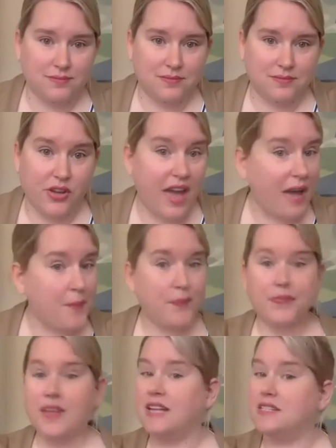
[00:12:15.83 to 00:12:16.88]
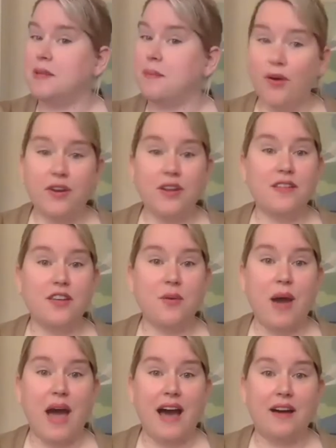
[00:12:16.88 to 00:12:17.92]
Okay? It's the body that you
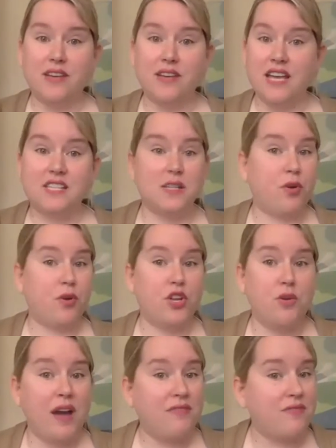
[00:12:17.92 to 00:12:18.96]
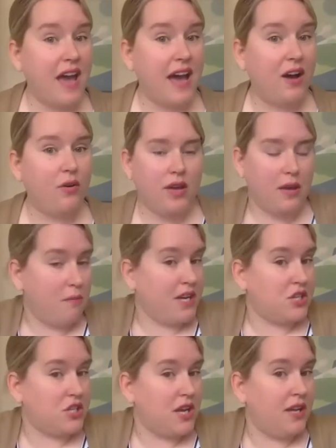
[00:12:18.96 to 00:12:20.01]
have. It's the body you have now. It might
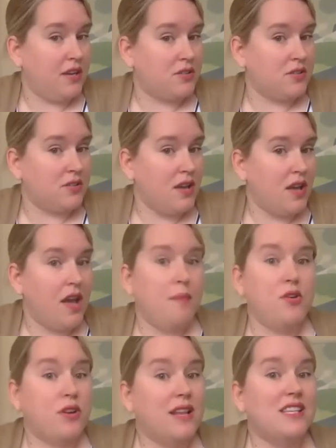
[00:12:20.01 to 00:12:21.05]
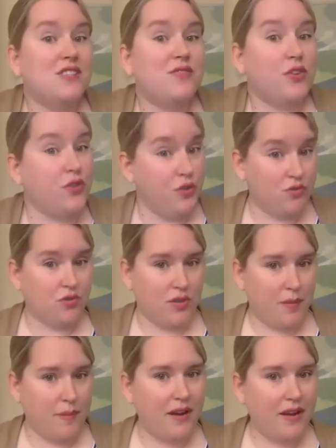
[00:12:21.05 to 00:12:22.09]
change, but you could at least feel neutral
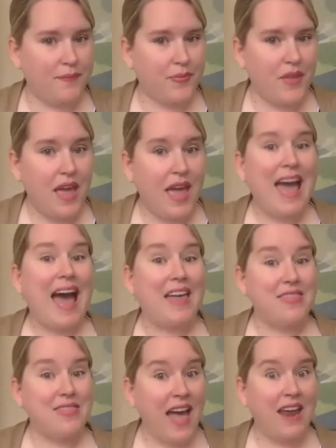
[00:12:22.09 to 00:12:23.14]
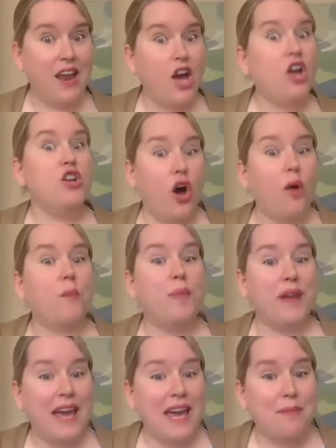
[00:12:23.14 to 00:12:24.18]
about it. And then not
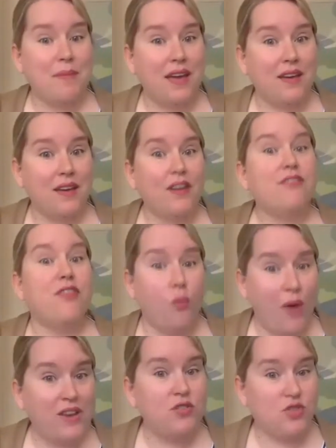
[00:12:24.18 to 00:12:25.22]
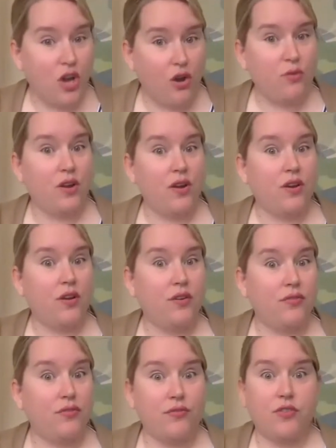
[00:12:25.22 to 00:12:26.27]
blame it for
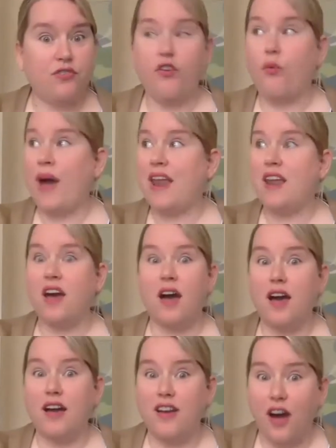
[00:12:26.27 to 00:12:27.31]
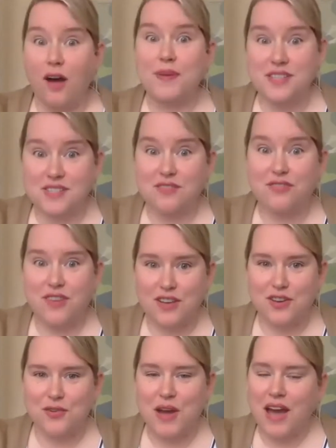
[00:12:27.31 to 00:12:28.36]
when a garment doesn't fit
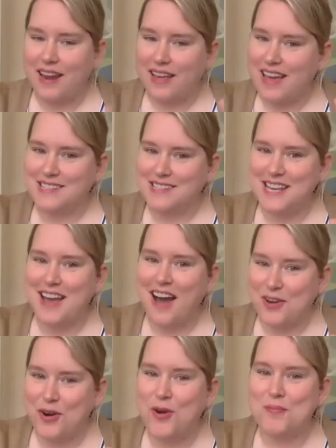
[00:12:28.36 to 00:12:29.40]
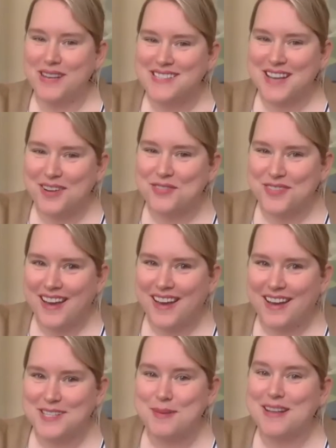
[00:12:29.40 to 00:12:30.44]
you. And again, see, I caught myself there.
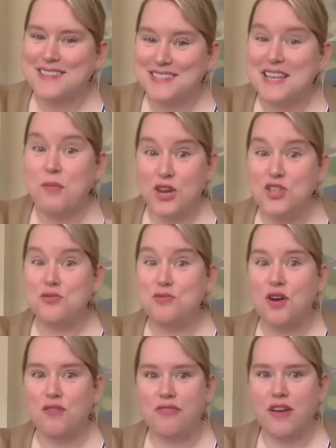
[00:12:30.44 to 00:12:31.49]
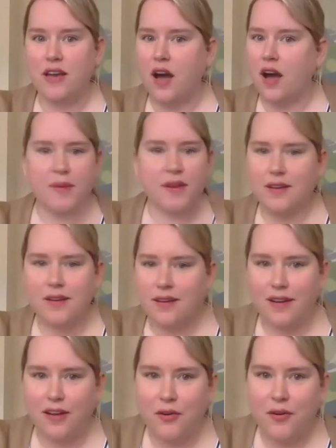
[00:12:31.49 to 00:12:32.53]
I was about to say when you don't fit a garment.
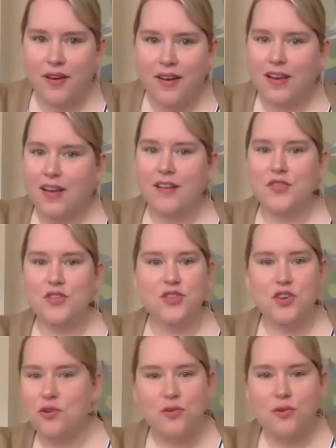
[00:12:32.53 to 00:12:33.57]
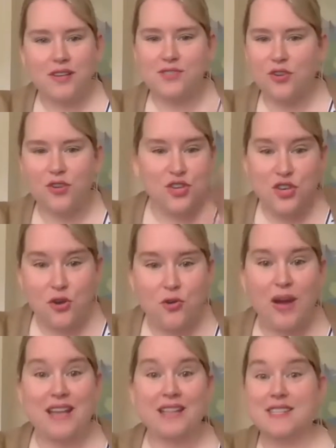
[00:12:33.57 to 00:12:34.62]
No. It's not
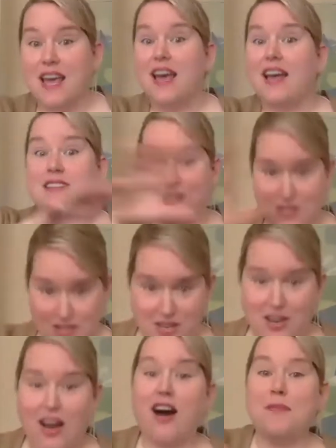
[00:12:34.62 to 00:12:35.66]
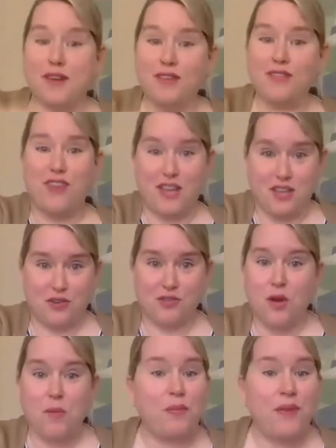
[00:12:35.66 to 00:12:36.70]
you. It's, does the garment fit you?
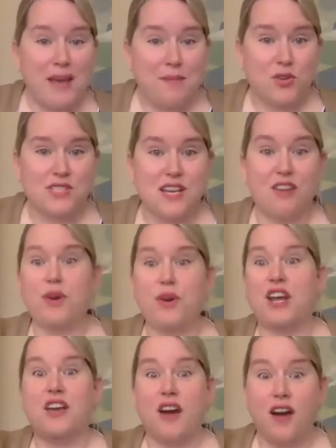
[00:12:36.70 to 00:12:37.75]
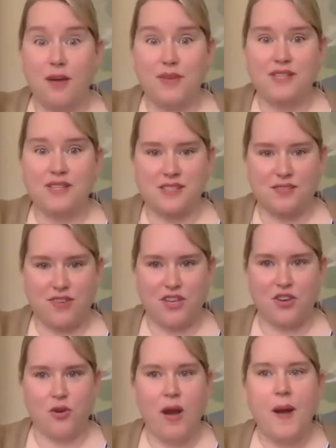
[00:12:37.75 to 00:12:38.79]
Don't blame yourself when a garment doesn't fit
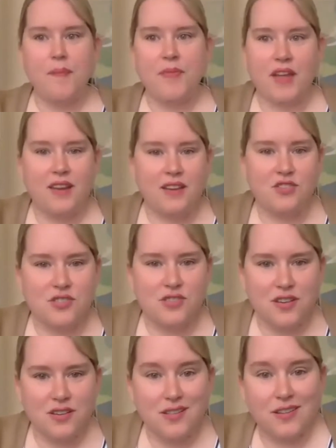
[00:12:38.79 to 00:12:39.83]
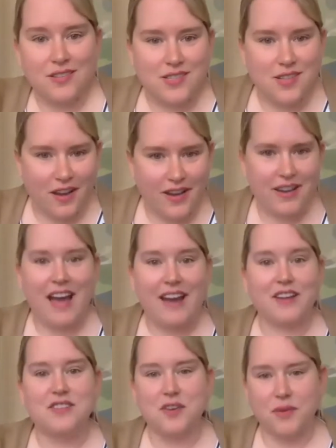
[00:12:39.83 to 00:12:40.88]
you. An interesting little side
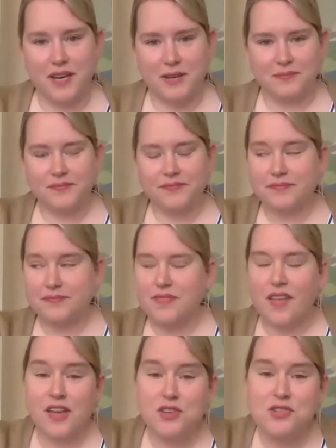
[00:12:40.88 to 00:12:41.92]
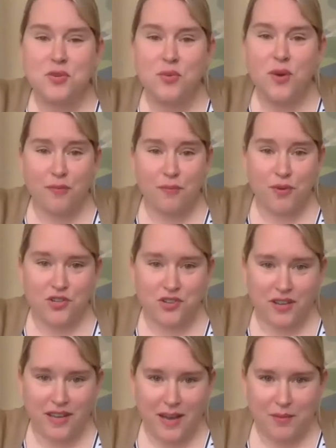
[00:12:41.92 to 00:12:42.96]
anecdote here. I used to work for Procter
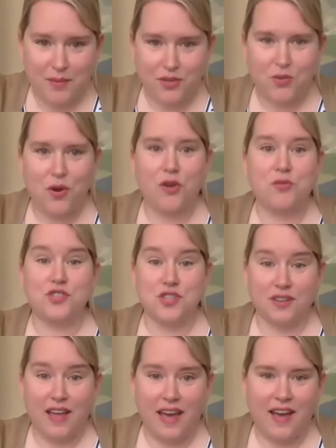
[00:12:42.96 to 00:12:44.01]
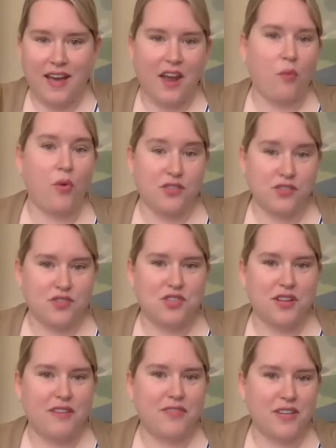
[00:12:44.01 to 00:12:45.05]
& Gamble, who owned Gillette, and I worked on
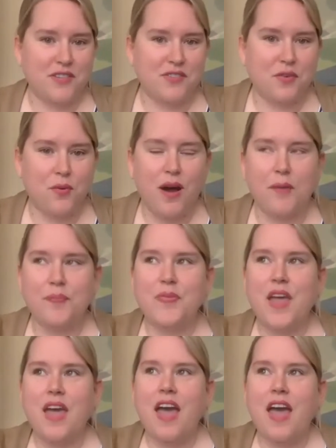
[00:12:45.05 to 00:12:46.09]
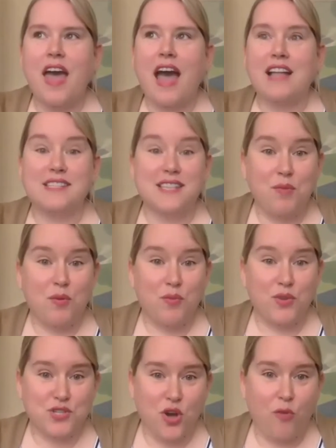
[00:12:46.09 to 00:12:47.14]
Gillette Venus for a while. And someone
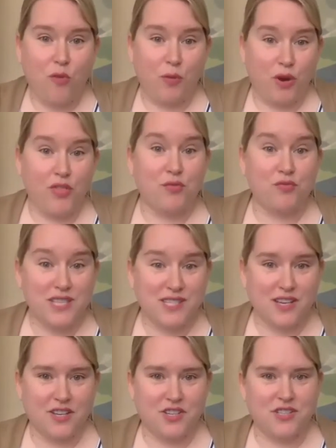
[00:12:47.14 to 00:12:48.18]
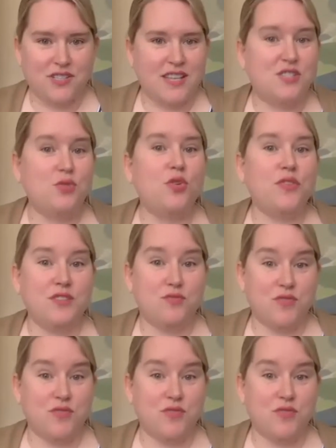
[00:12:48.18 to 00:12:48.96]
once told me, one of the researchers, they do all this